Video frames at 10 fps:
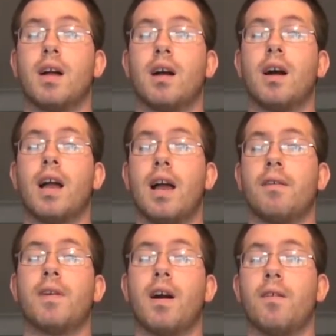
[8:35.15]
have
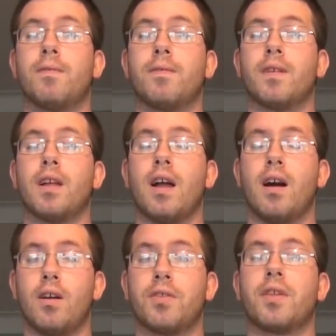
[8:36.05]

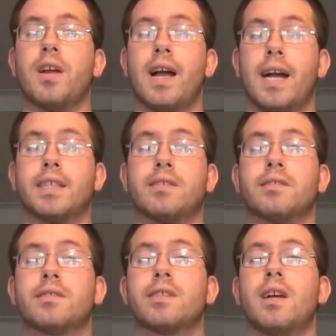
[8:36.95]
health
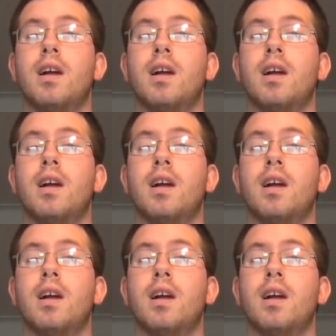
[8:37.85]
hazards.